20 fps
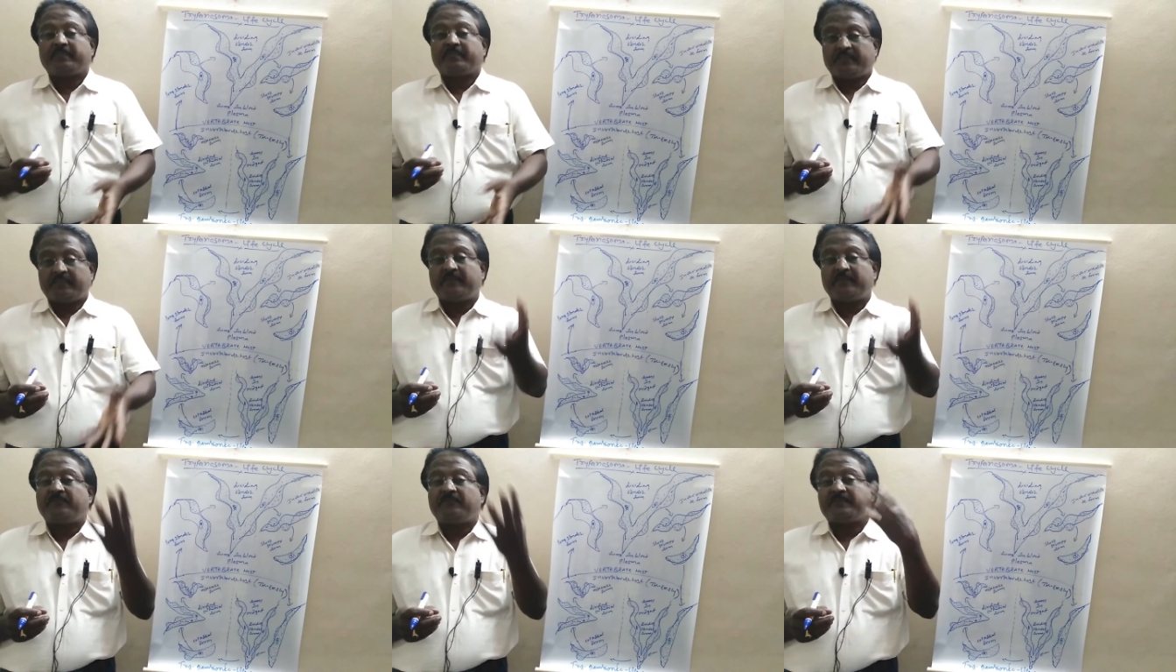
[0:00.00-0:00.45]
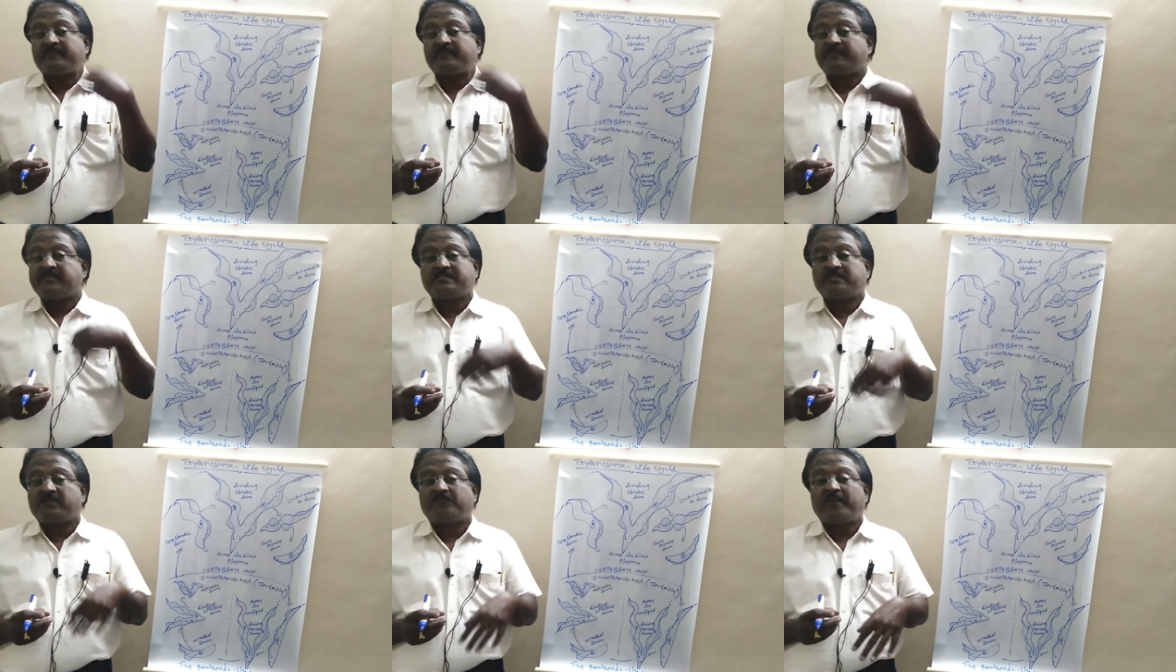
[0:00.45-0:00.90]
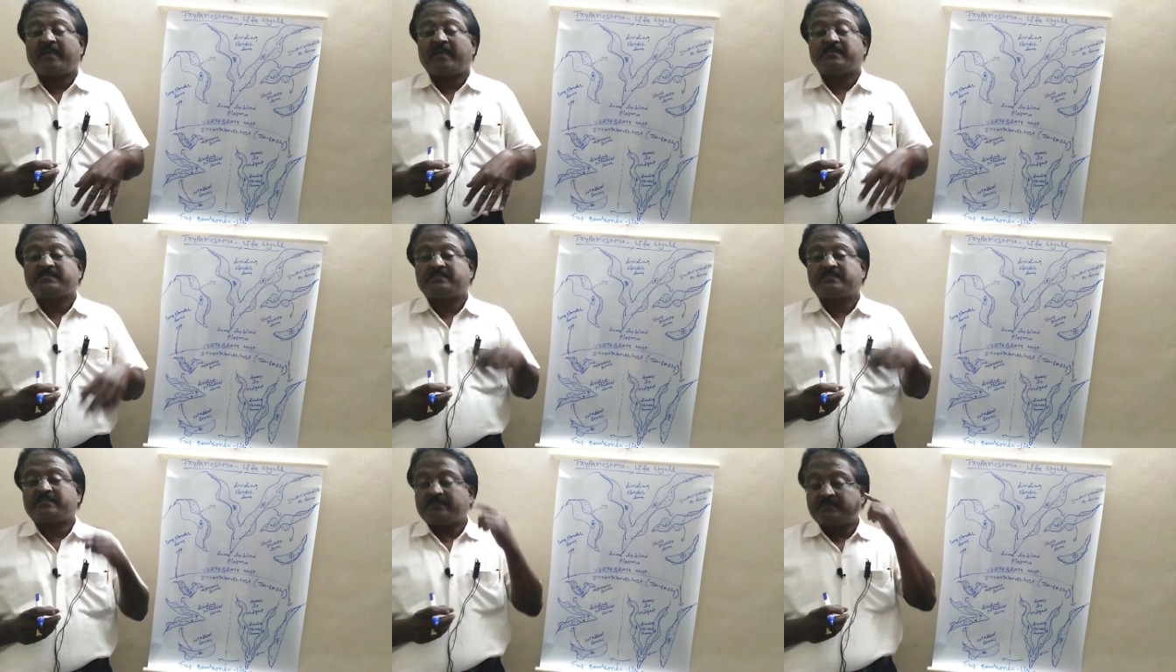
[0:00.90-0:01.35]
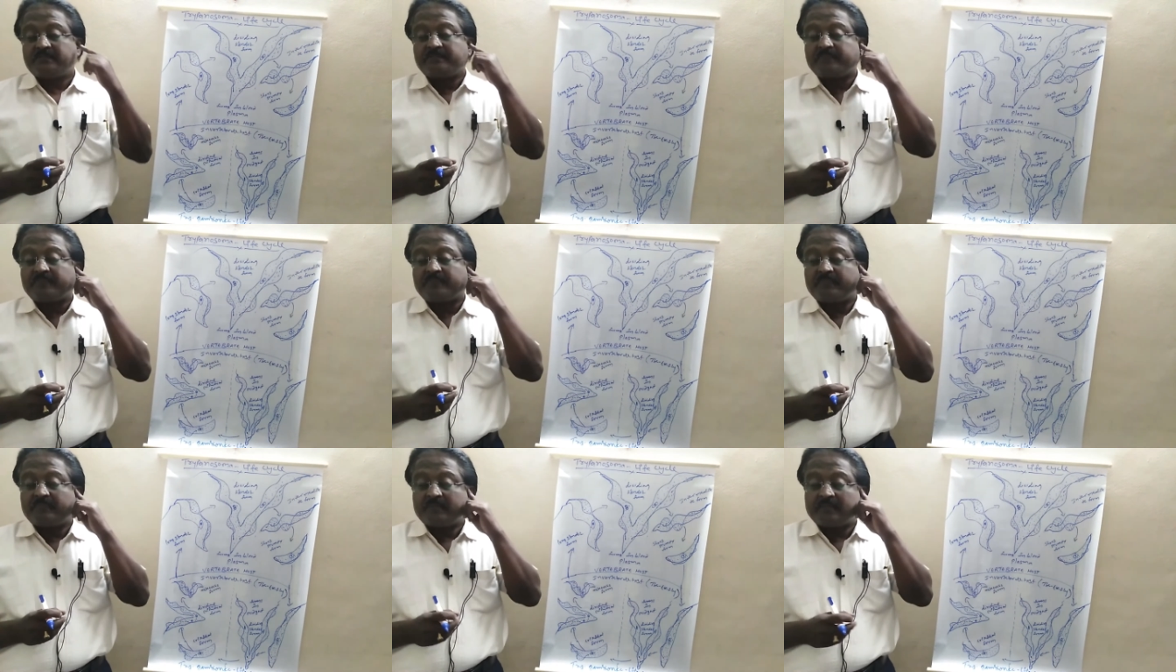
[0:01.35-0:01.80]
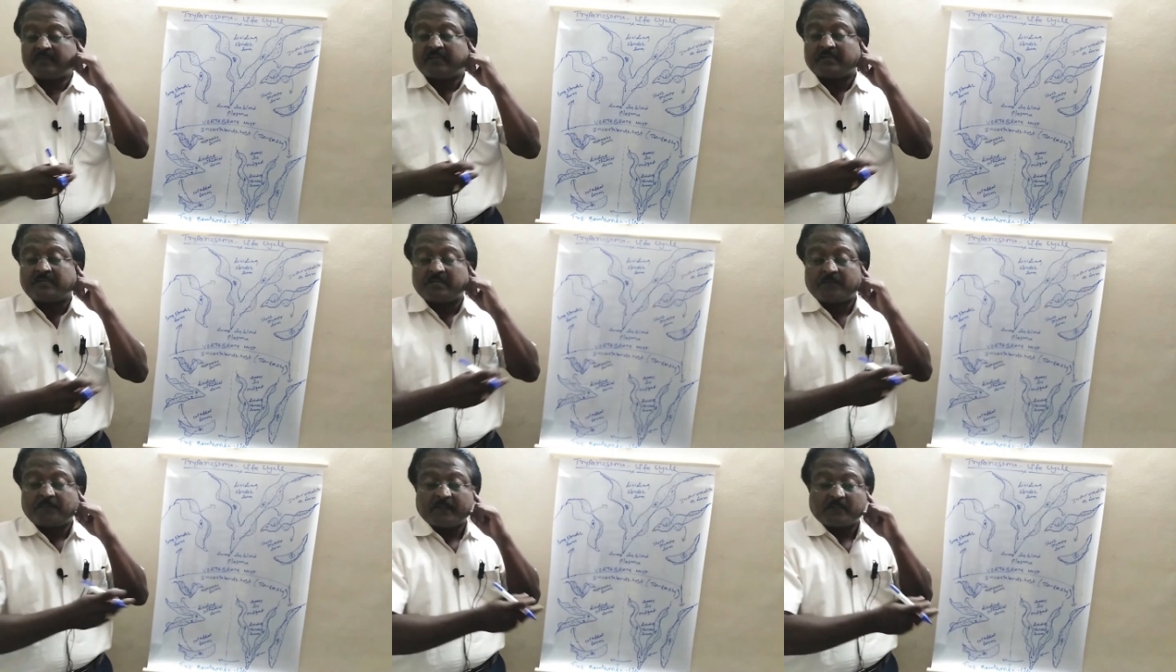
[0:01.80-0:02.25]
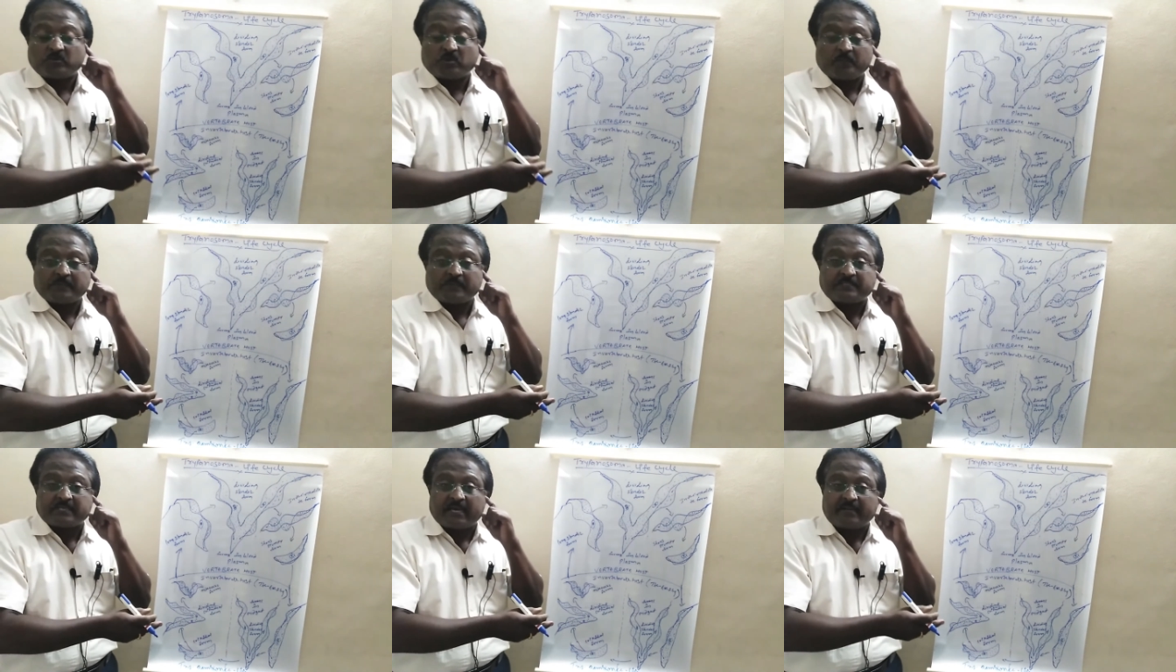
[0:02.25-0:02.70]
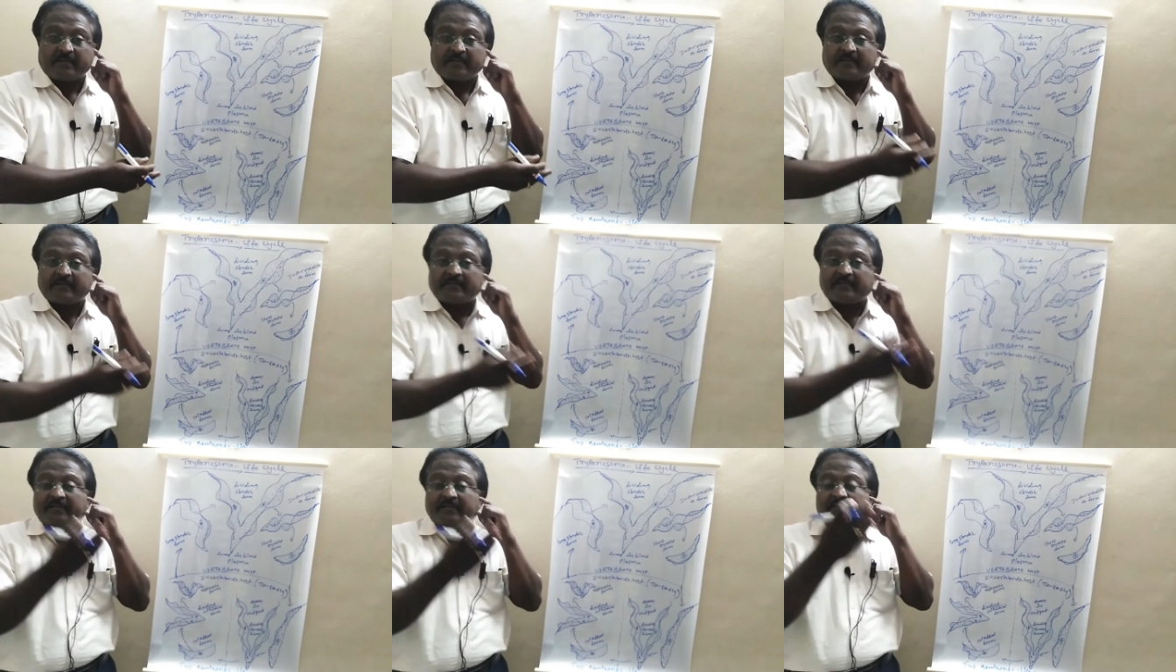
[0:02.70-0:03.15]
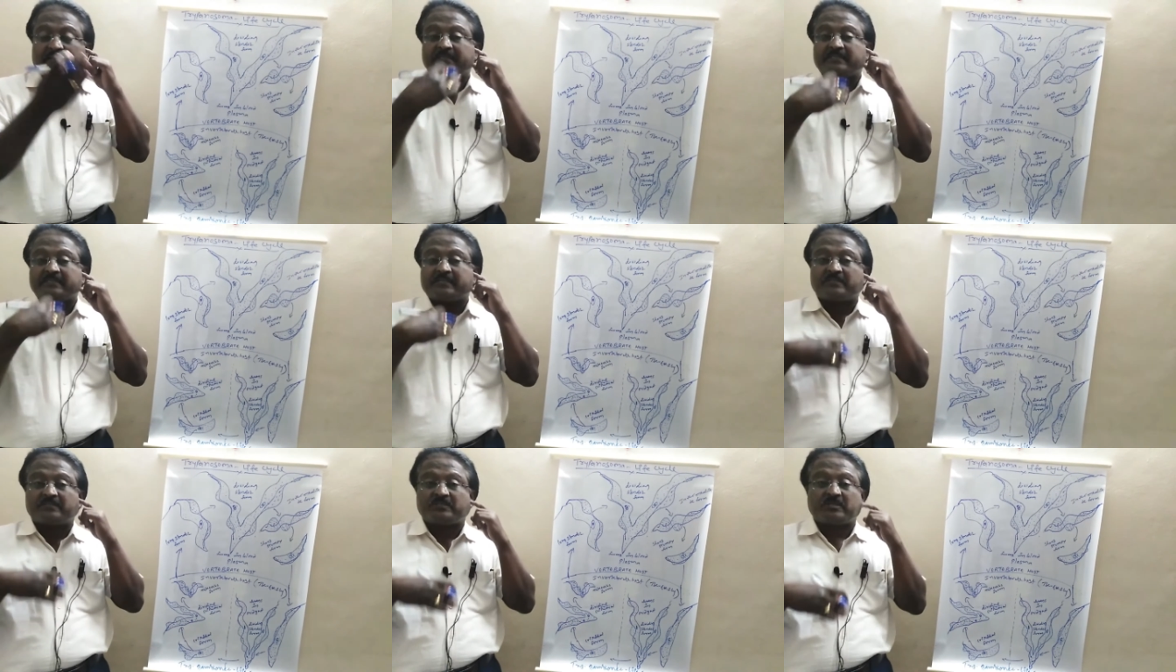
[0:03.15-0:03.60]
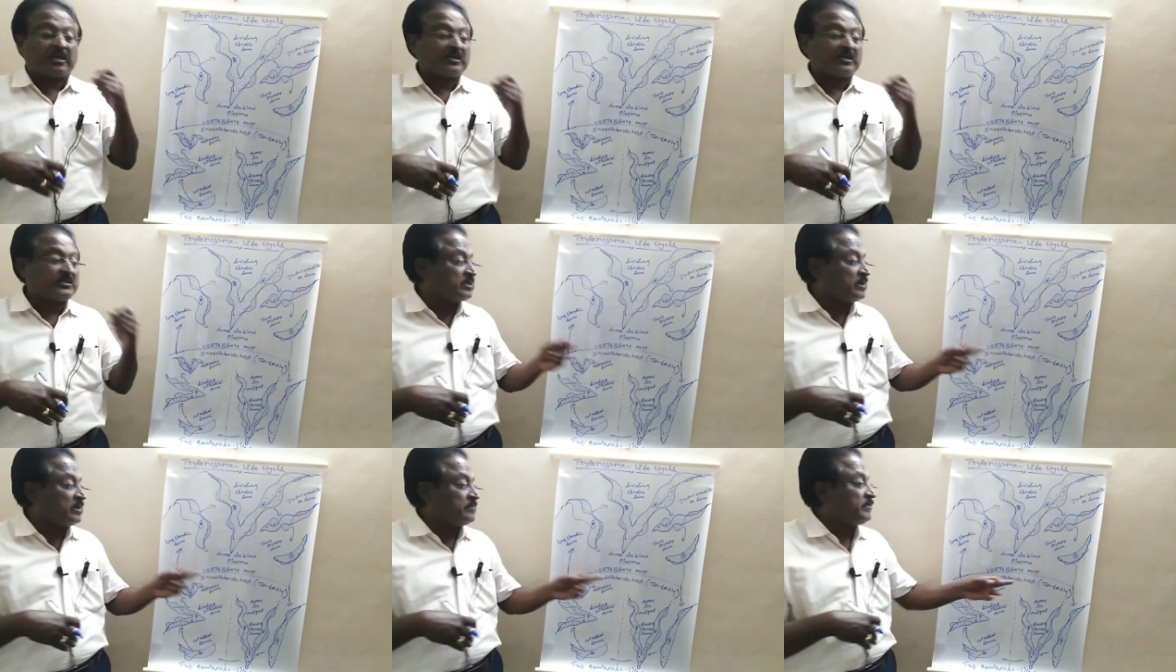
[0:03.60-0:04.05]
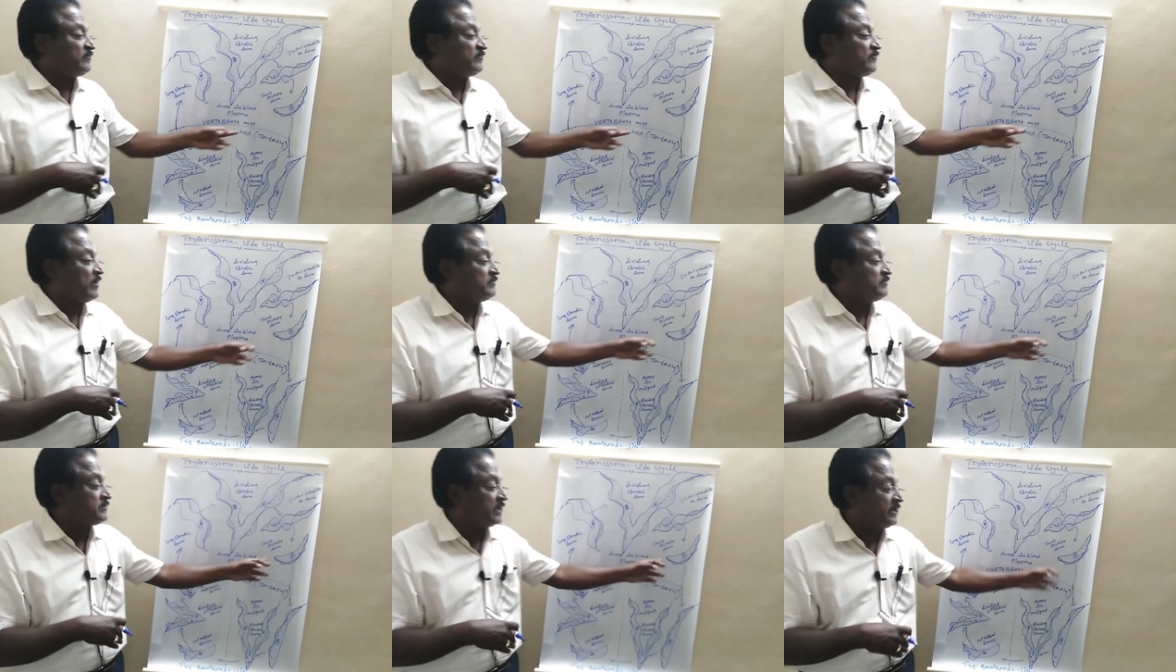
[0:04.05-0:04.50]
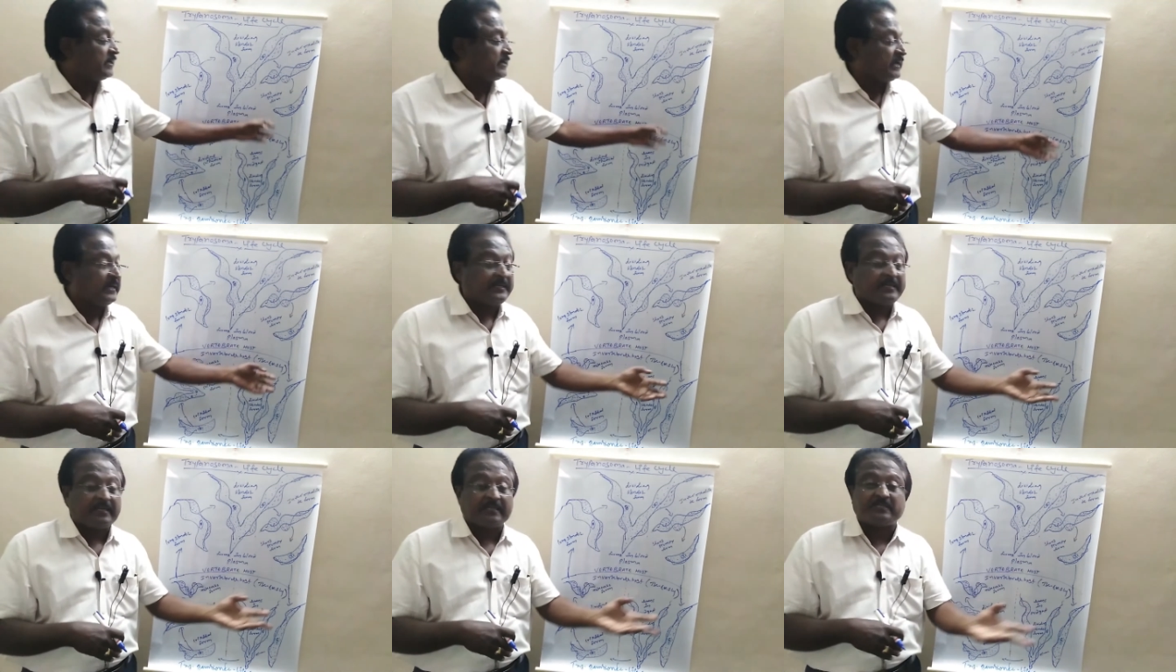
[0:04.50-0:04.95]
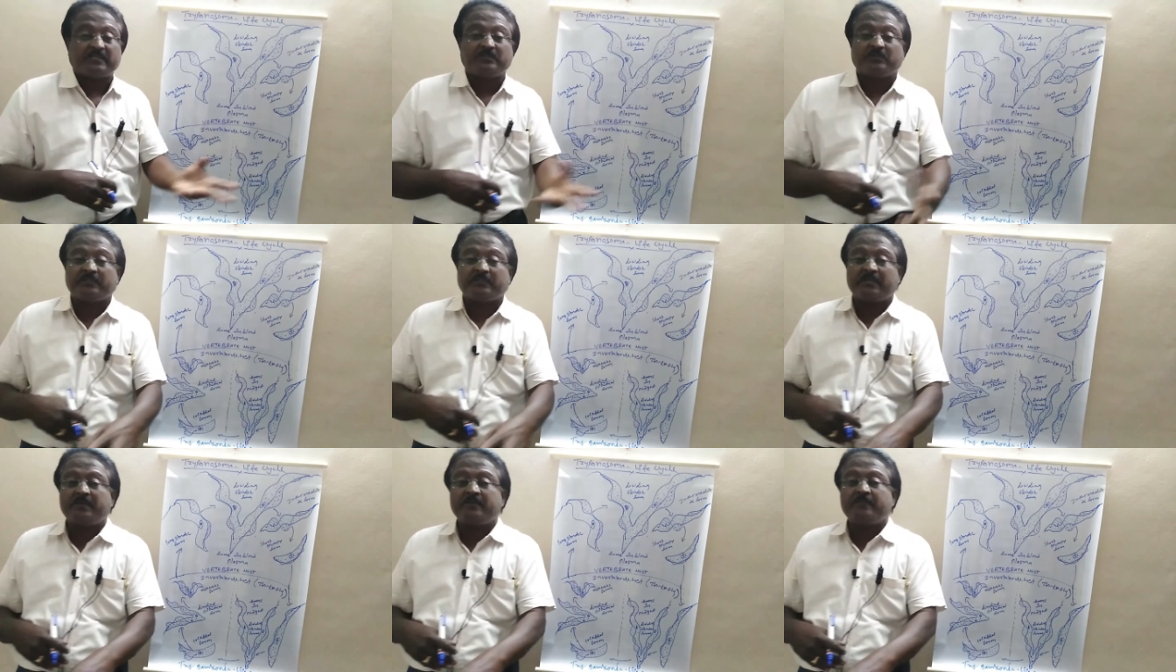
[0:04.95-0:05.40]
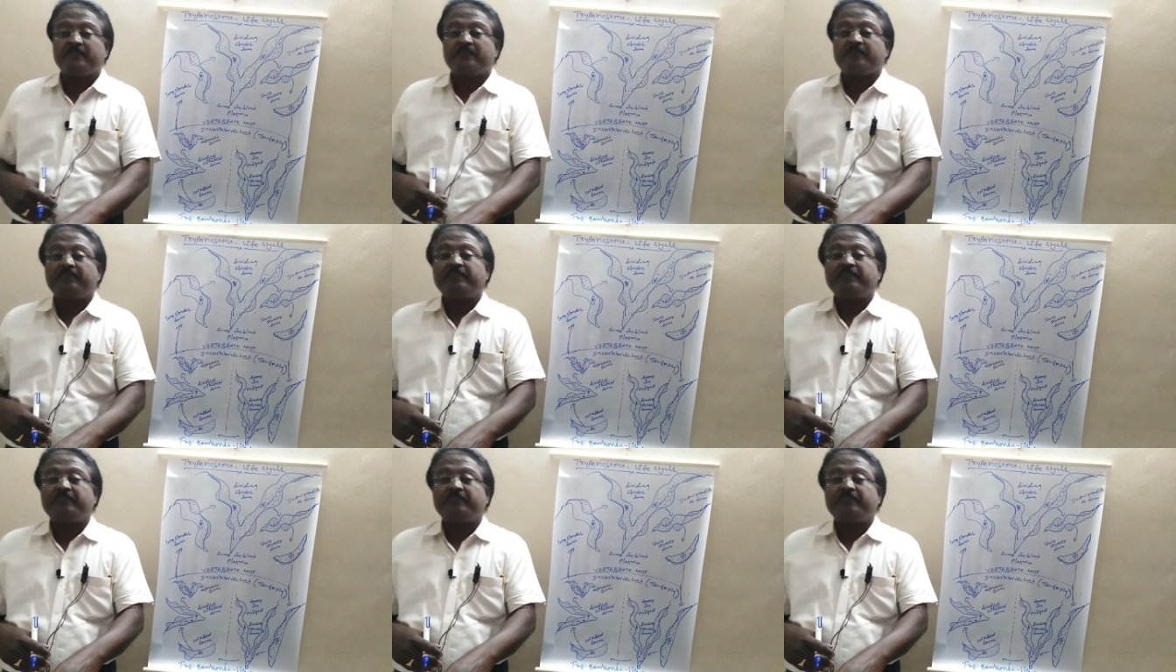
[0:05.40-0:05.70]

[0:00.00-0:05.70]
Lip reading: the CC flies, the trypanosomas are short stumpy forms are enters into the